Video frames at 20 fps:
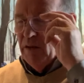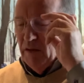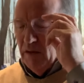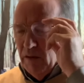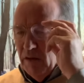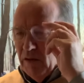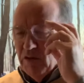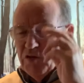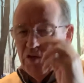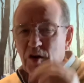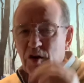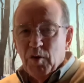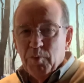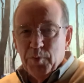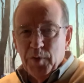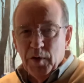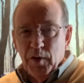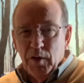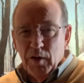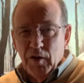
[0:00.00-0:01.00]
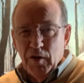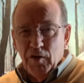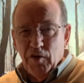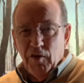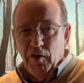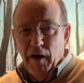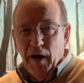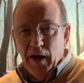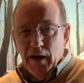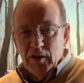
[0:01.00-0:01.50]
that'll stop you in your
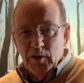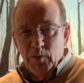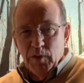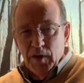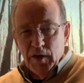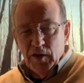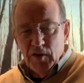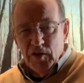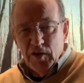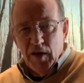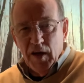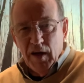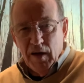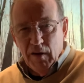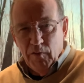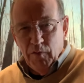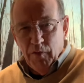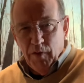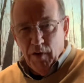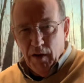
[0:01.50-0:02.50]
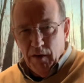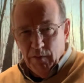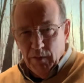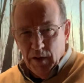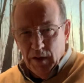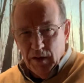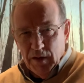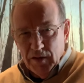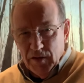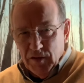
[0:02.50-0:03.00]
tracks when you stand in front of
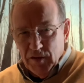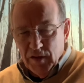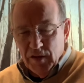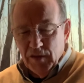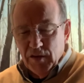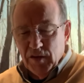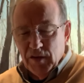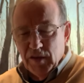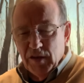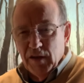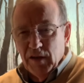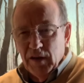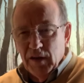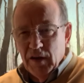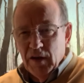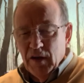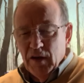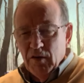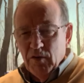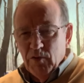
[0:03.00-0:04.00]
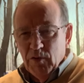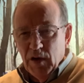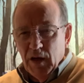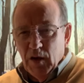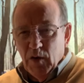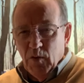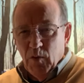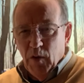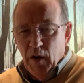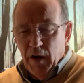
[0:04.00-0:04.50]
it. It's just really
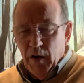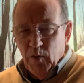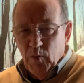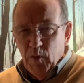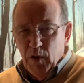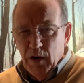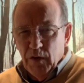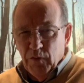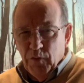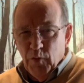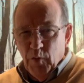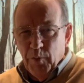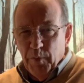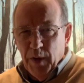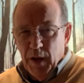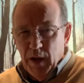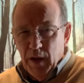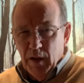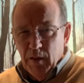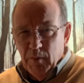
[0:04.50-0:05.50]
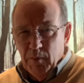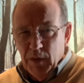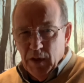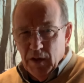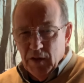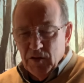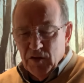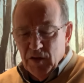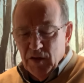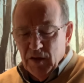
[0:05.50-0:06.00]
quite a wonderful painting
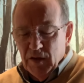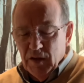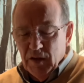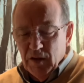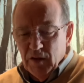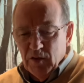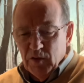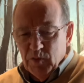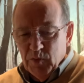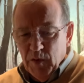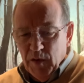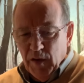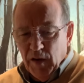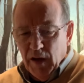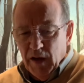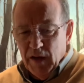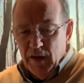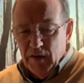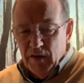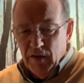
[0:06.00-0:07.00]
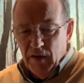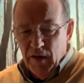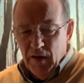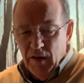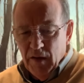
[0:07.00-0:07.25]
because it deals with light